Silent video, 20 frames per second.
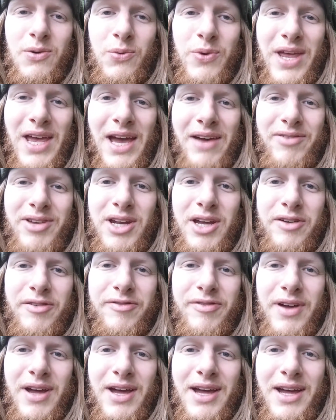We have
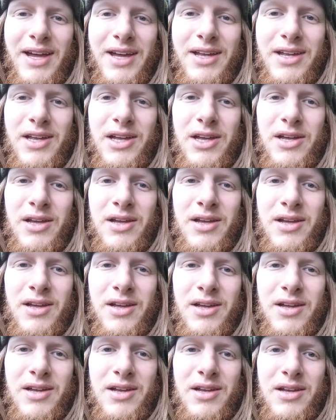enough uh,
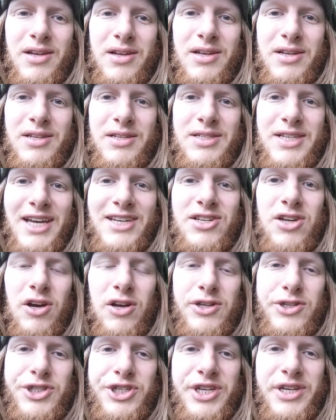
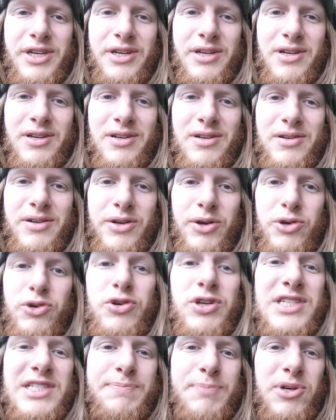technology. You know,
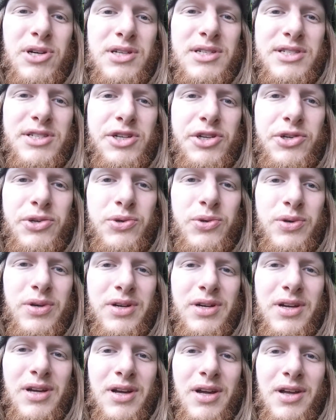CRISPR is new.
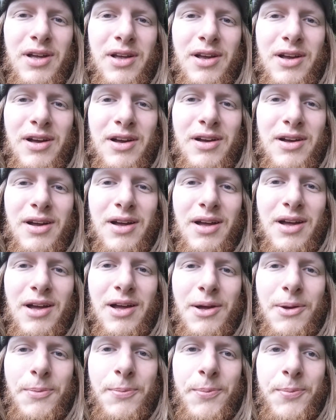
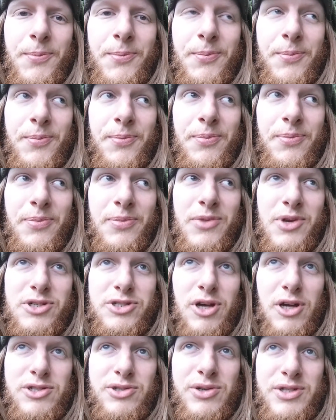Um,
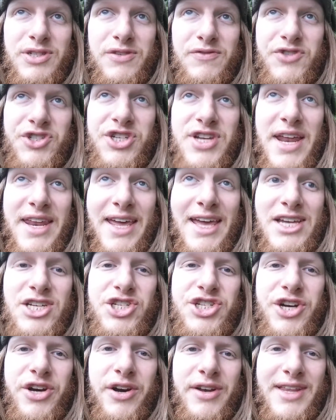there's all sorts of genetic
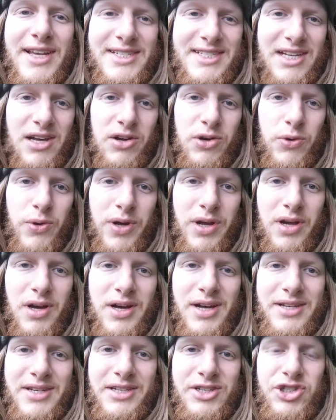engineering that's now going
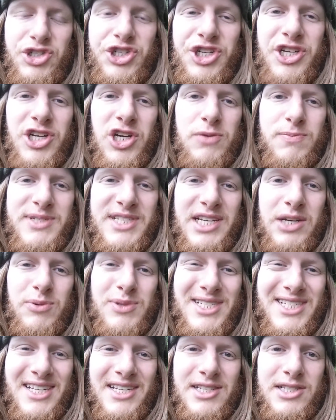on, genome
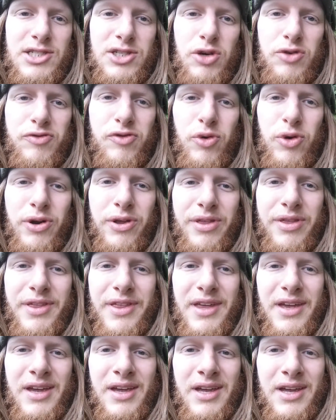sequencing, and so
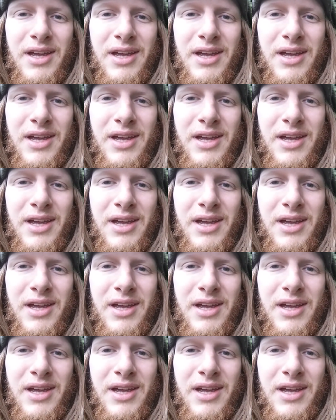forth.